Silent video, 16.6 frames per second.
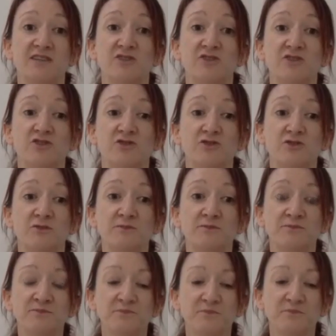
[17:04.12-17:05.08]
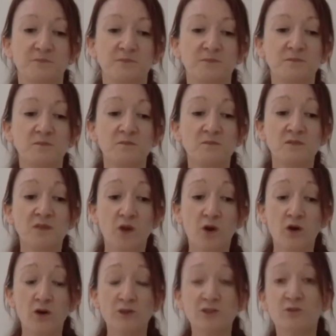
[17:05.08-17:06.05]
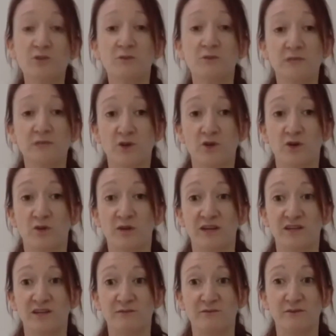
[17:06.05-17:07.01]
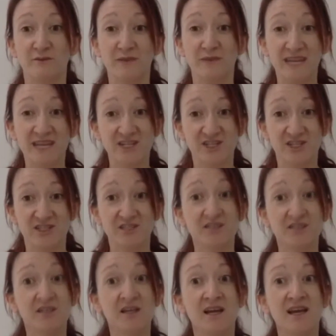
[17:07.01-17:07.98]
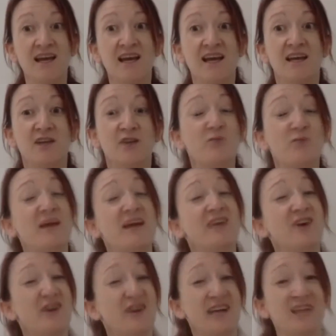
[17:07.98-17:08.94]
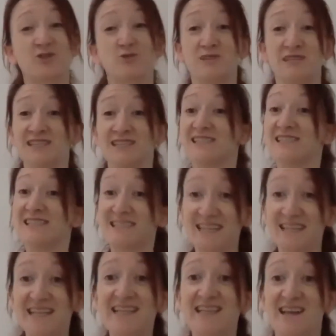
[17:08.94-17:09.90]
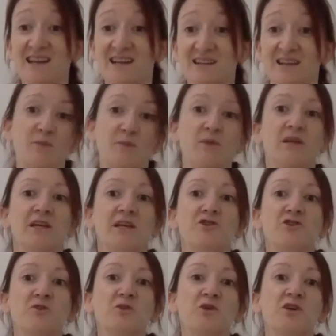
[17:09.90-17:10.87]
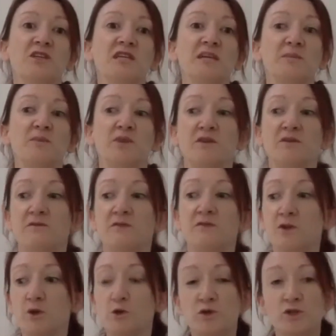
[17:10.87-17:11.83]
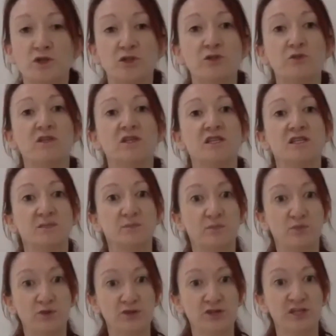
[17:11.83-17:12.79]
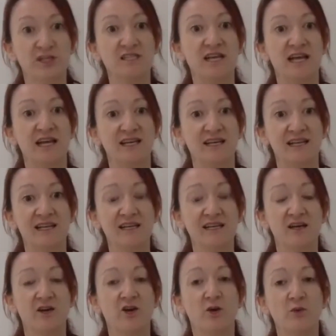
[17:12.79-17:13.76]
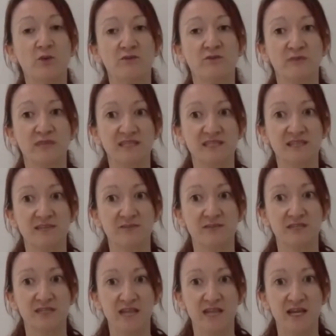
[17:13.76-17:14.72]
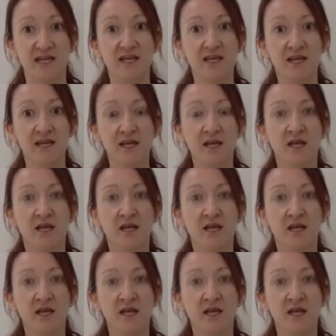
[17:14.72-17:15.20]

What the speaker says: it should. Also, if we talk about inflammation, you may not actually see that happening in your body, but if you do this brushing technique a couple of minutes every day,